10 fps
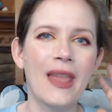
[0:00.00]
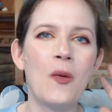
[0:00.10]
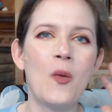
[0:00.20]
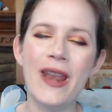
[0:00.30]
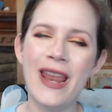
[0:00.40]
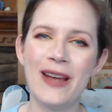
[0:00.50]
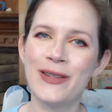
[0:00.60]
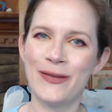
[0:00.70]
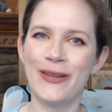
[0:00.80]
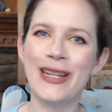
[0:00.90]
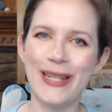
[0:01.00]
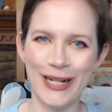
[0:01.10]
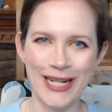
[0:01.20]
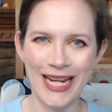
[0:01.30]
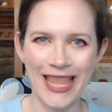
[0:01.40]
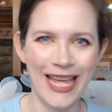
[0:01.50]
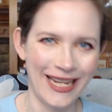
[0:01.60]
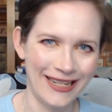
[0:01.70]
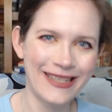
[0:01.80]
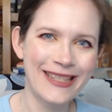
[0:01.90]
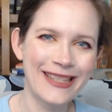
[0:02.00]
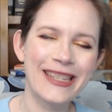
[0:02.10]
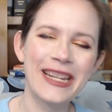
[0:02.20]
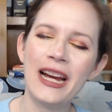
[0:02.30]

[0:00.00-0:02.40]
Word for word: when I was researching this,